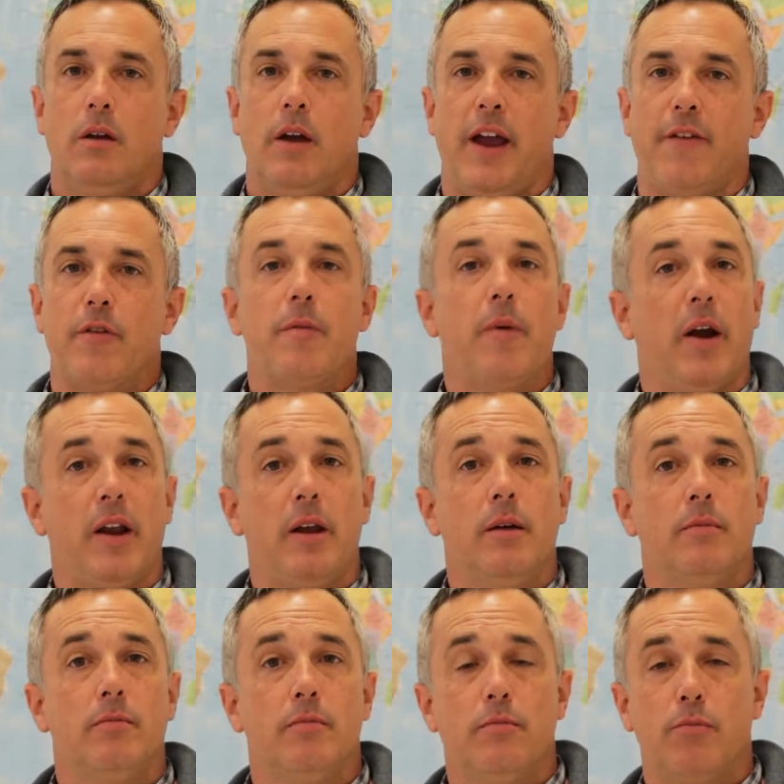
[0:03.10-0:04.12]
Hey everybody,
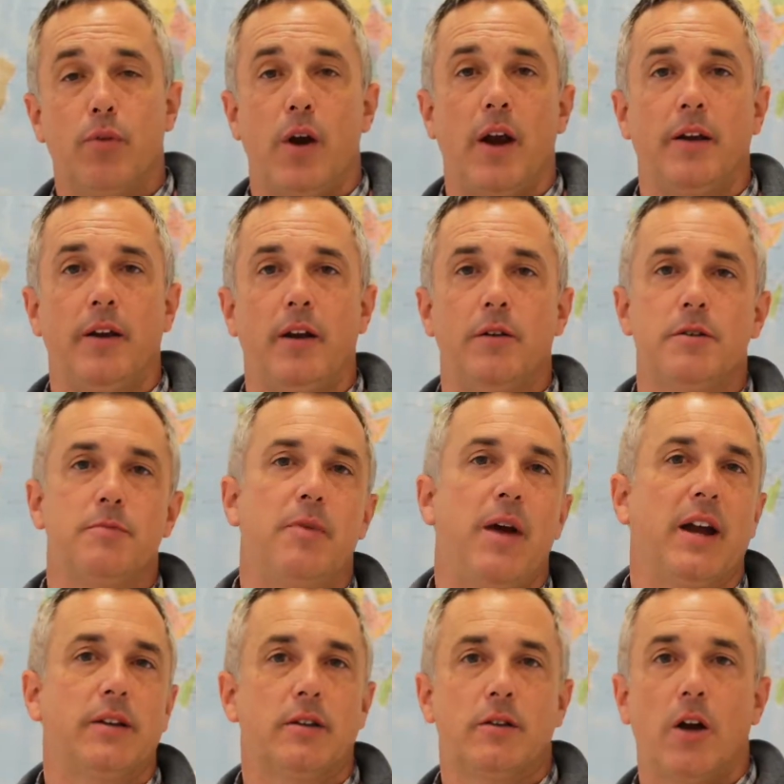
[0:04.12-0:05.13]
Brian Dieters
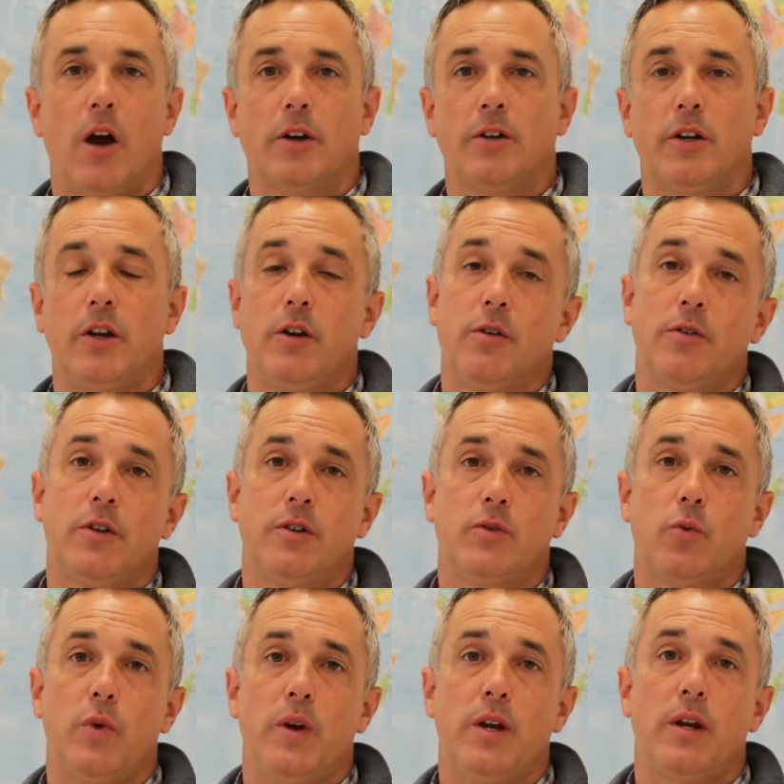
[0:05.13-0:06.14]
back to talk to you here
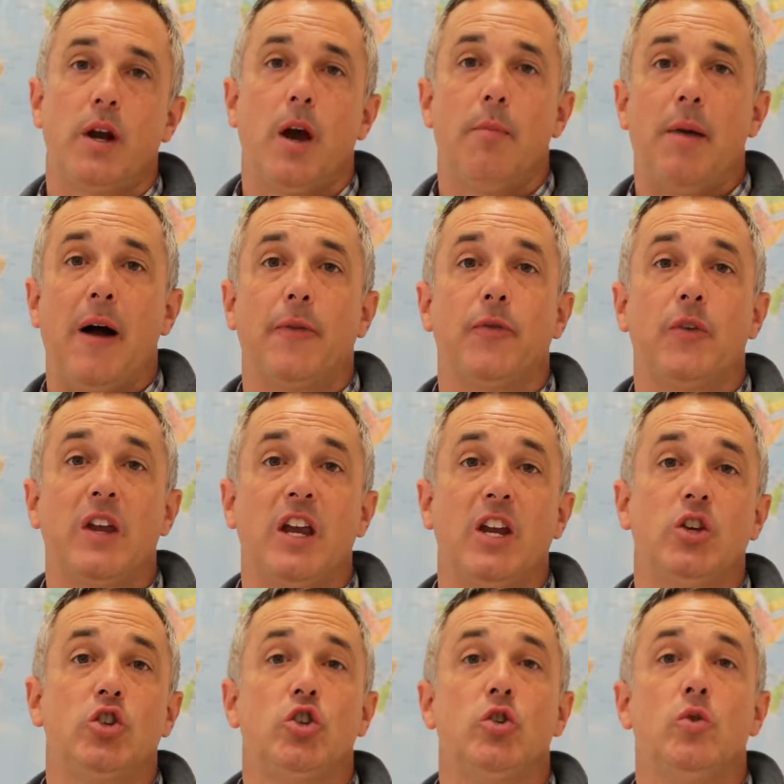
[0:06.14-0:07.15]
this week about the
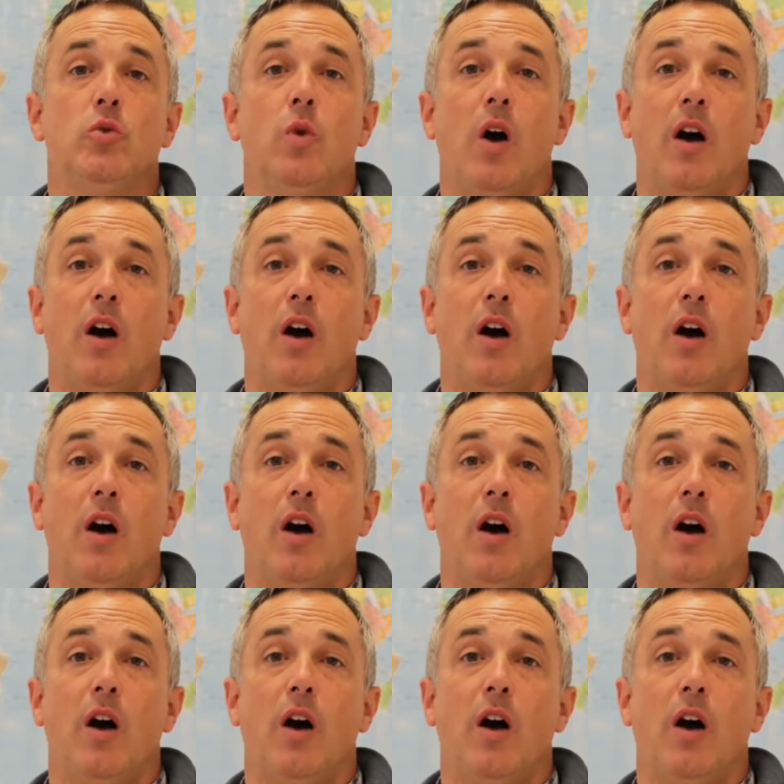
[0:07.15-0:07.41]
issue